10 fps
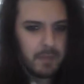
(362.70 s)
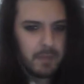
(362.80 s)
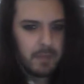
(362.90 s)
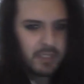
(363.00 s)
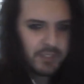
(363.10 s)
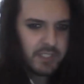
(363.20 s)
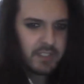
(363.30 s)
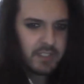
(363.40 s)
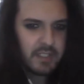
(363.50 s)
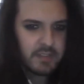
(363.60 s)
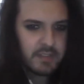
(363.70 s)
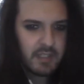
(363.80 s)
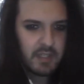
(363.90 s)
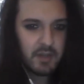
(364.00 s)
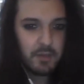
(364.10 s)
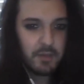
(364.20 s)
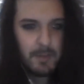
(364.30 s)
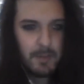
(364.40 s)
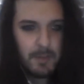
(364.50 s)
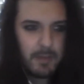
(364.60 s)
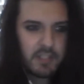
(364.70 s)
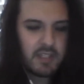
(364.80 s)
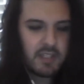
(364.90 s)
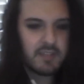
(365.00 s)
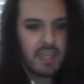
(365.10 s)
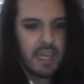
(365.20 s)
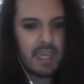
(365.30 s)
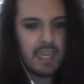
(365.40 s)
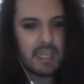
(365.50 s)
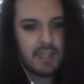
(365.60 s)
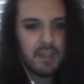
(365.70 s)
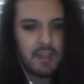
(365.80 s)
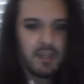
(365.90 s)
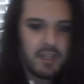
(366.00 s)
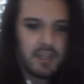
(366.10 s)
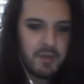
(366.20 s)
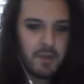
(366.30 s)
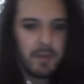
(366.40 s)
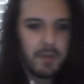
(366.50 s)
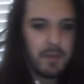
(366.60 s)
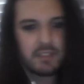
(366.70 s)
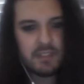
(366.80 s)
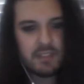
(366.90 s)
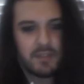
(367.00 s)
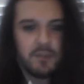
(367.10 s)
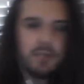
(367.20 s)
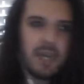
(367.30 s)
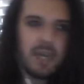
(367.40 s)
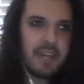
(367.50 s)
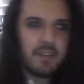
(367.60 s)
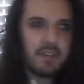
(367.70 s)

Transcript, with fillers: to a publisher and I was like, a WiiWare publisher, I was like, hey, you want to publish this on WiiWare?